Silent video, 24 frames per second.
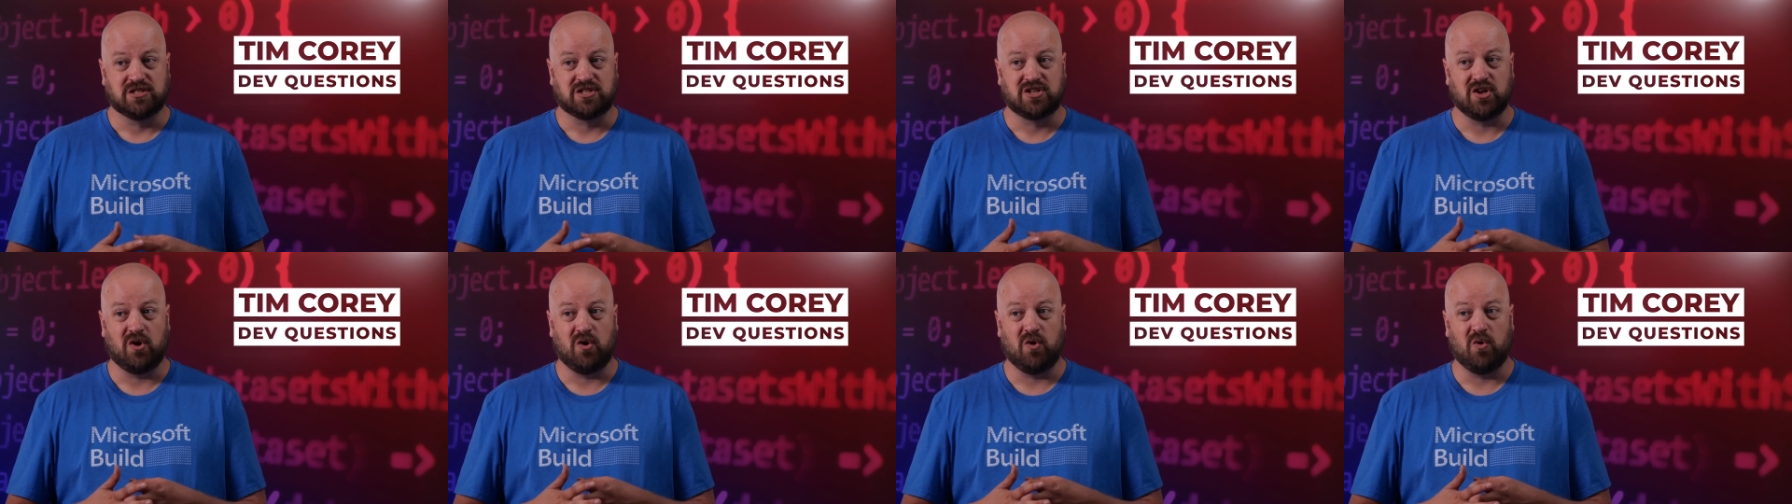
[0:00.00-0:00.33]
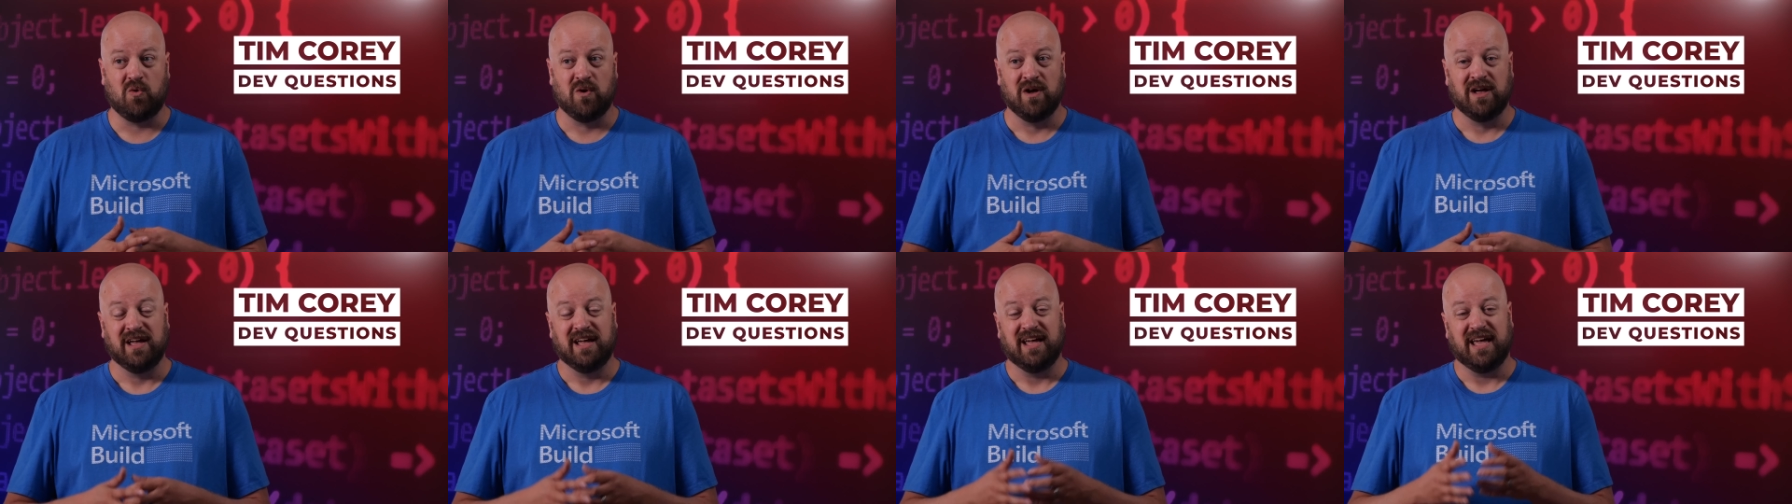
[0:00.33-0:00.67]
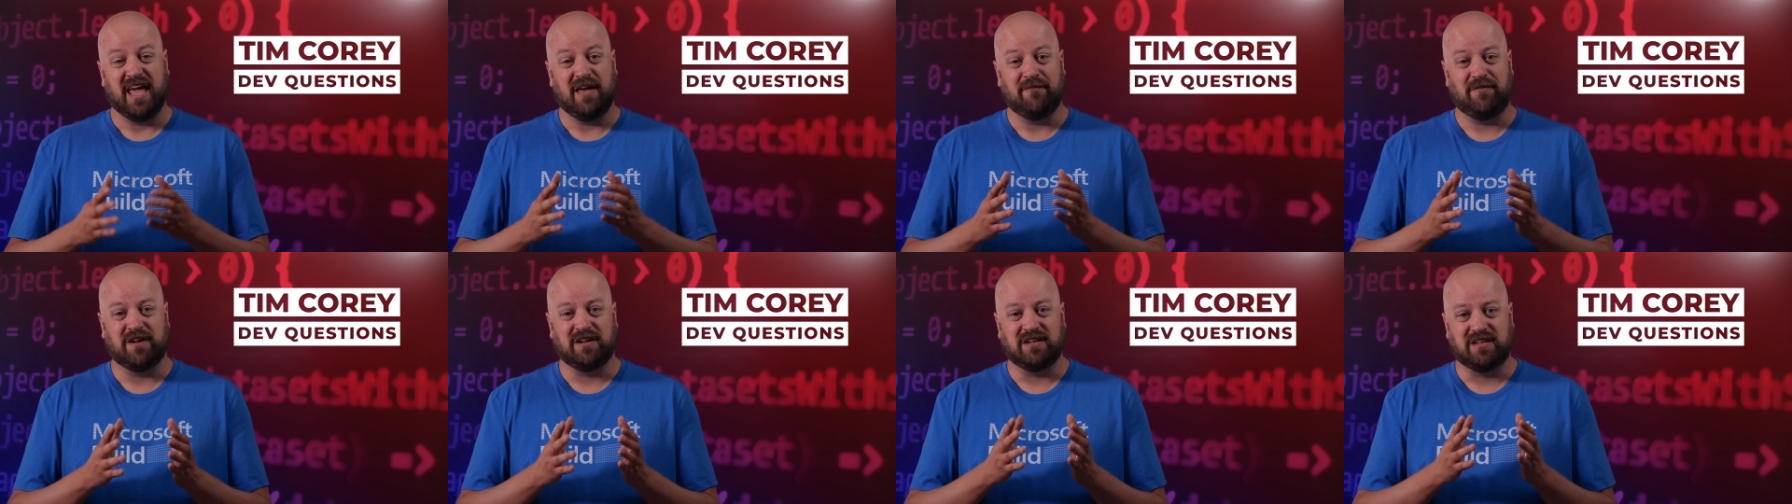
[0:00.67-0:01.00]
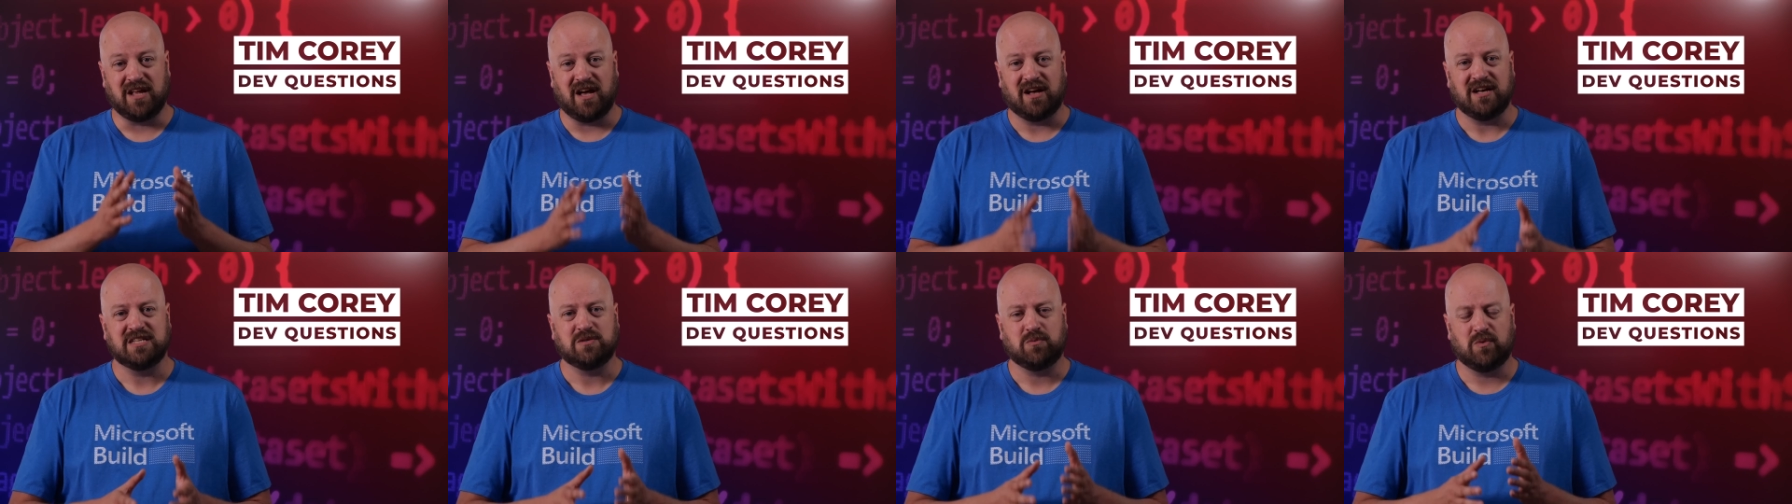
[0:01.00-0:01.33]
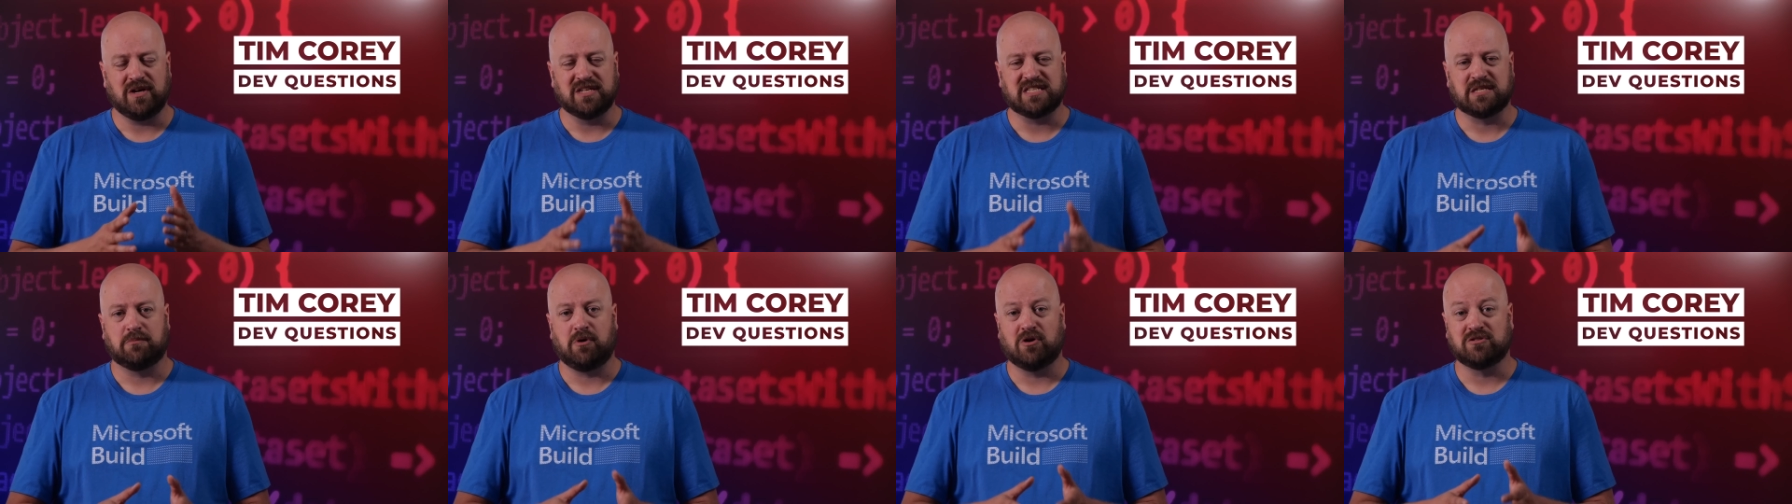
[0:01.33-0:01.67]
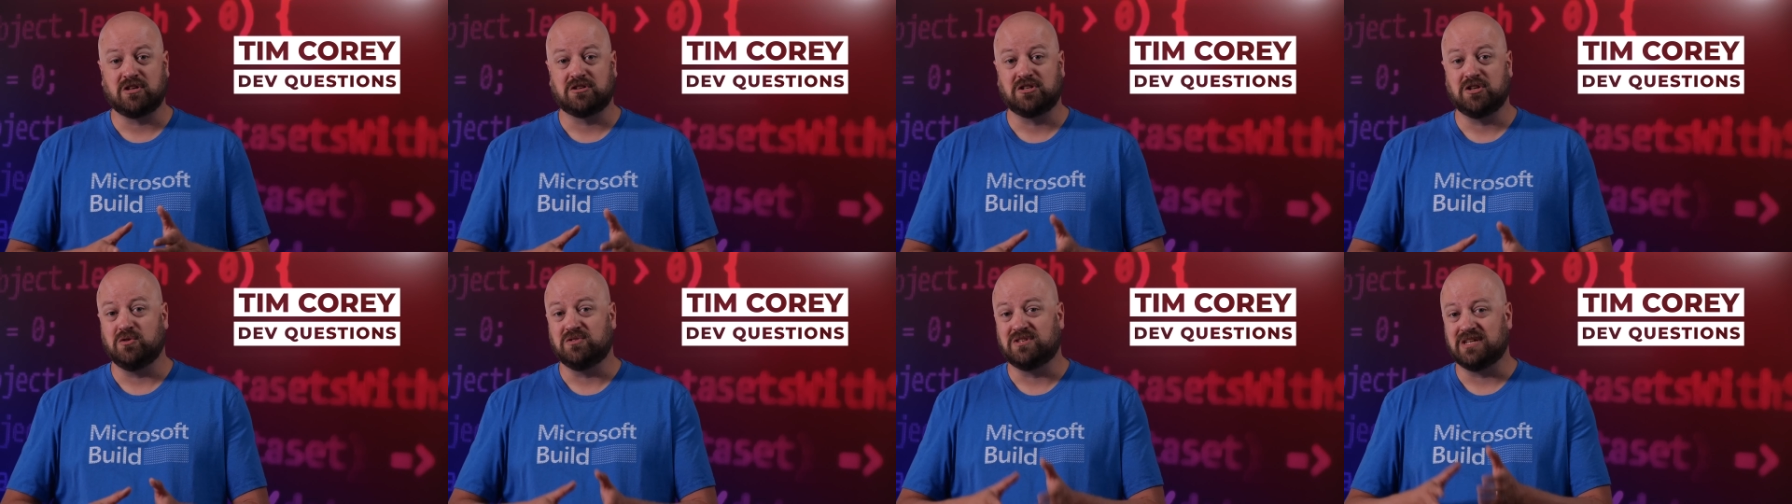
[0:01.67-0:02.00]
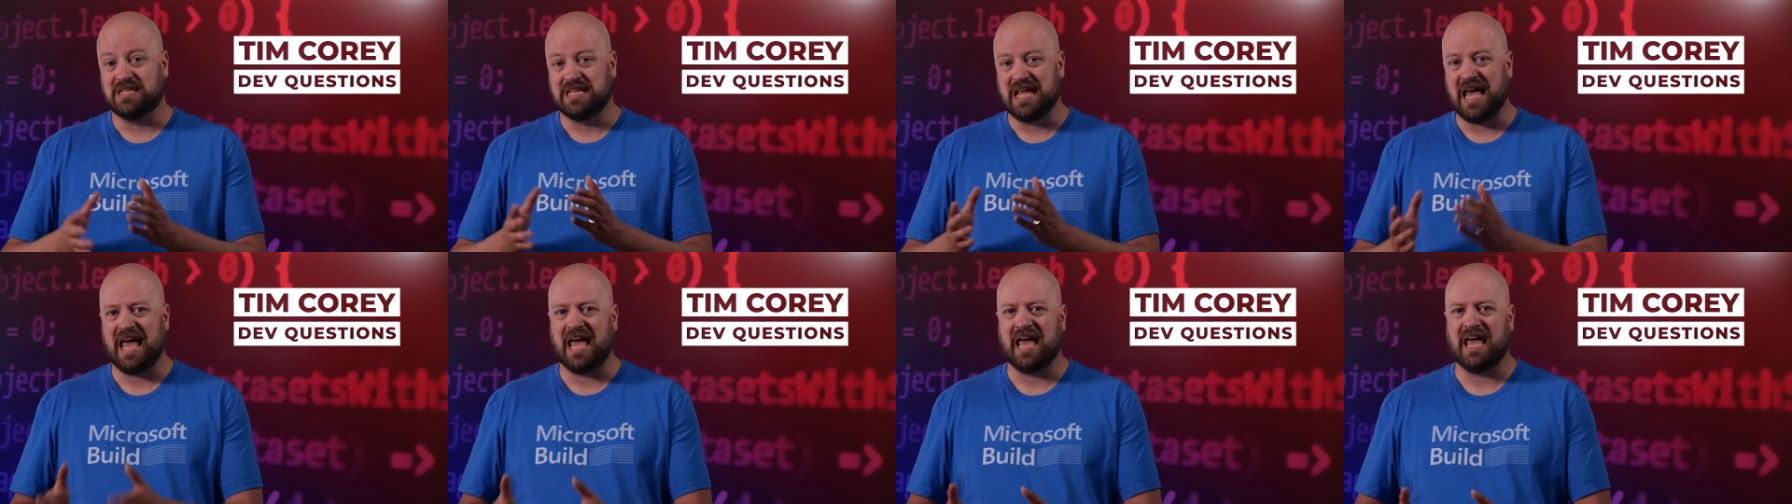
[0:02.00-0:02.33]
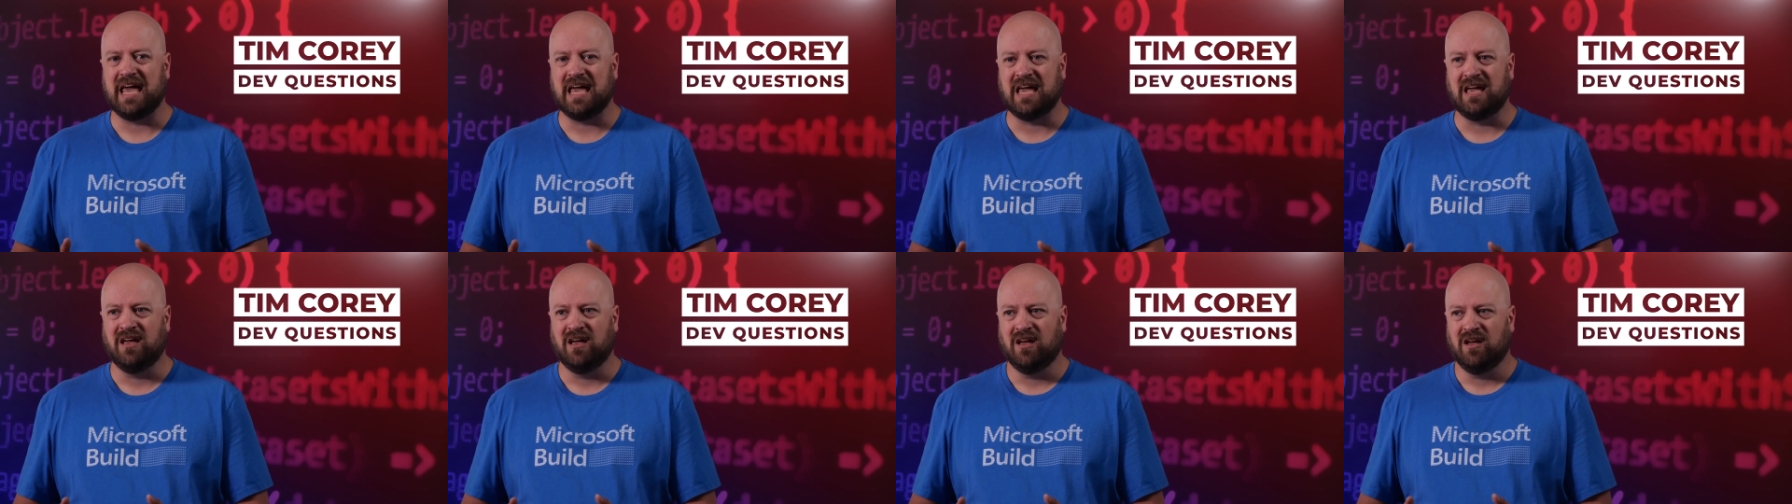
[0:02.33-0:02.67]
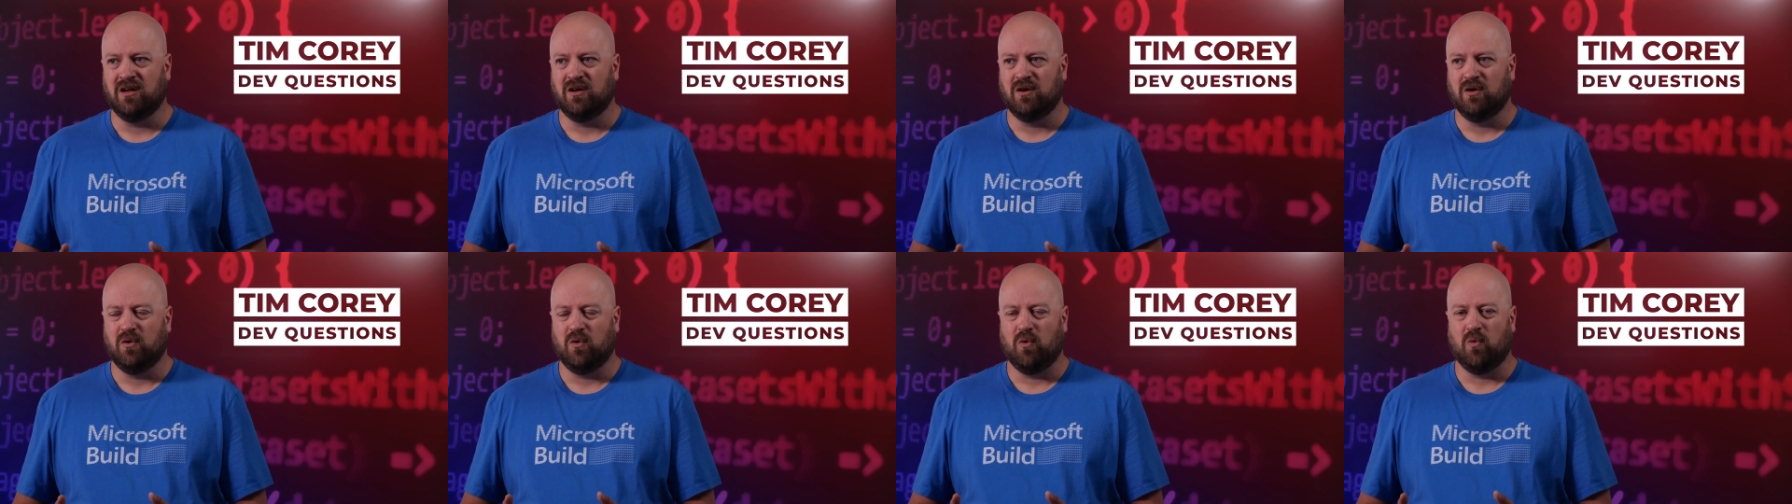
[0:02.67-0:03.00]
So if it does what it's supposed to do today,